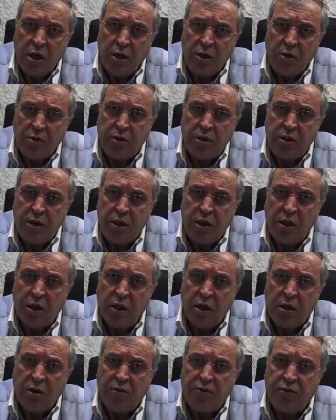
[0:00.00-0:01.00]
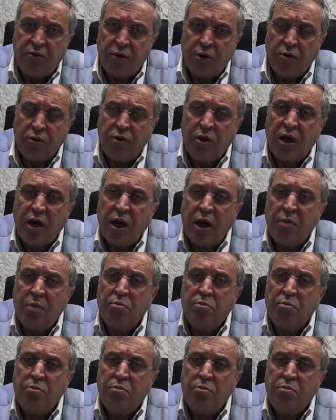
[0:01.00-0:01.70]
You see a vertical